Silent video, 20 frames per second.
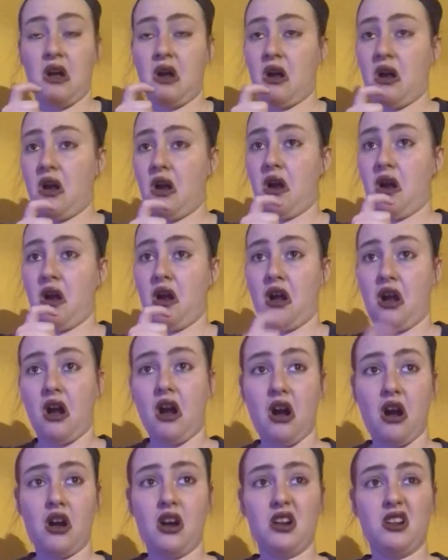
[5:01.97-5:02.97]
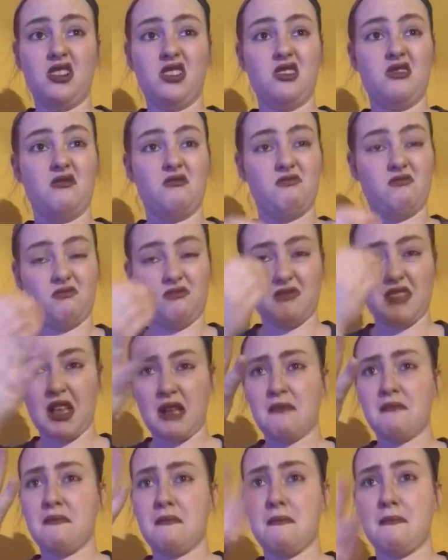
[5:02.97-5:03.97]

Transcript: share in front of people. And this